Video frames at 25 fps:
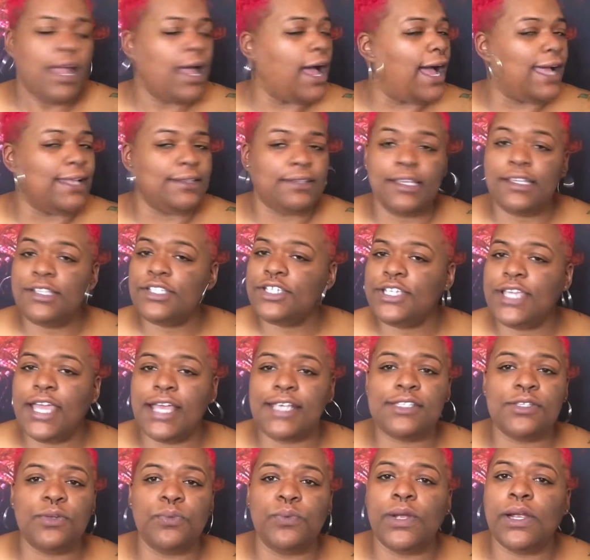I think she
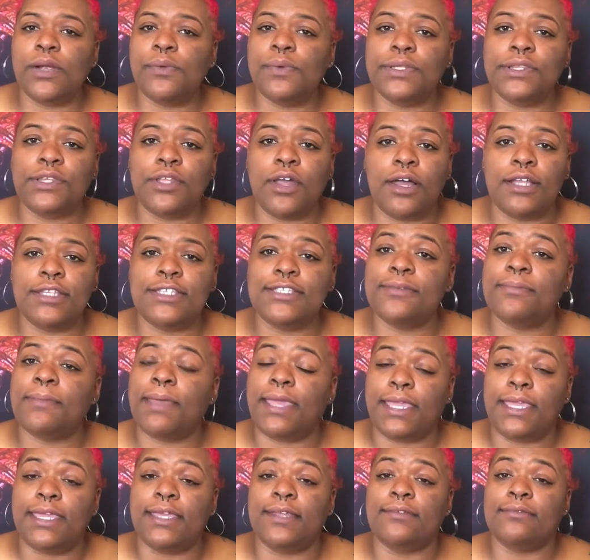has the wherewithal to
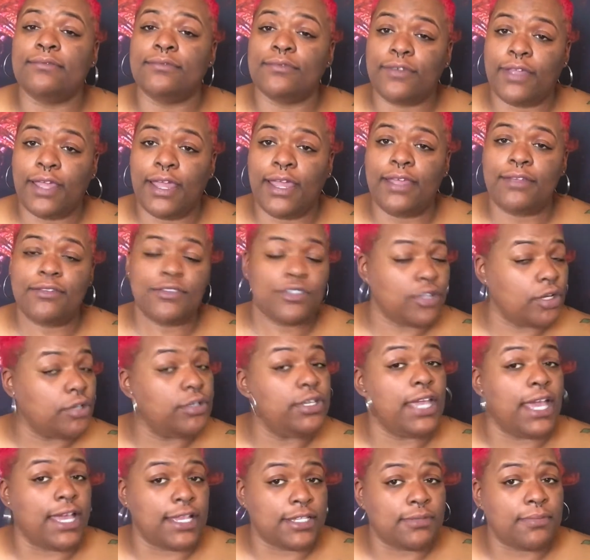make it, okay? So
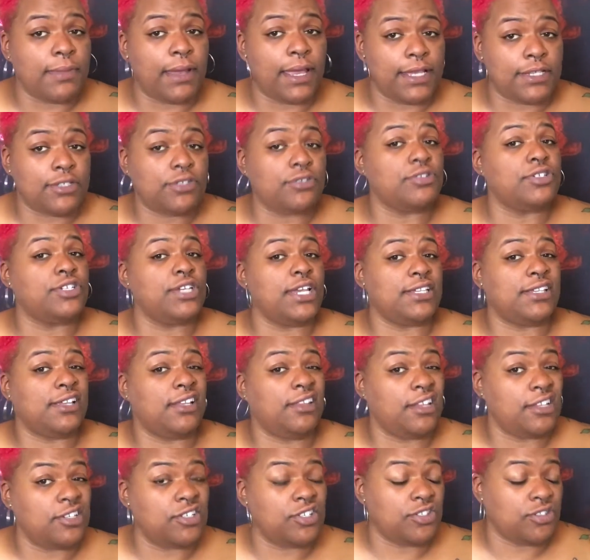yes, my answer is yes. I
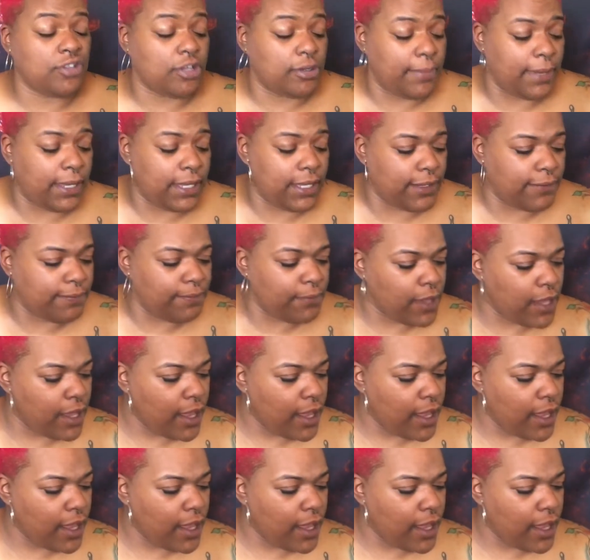think she's going to make it.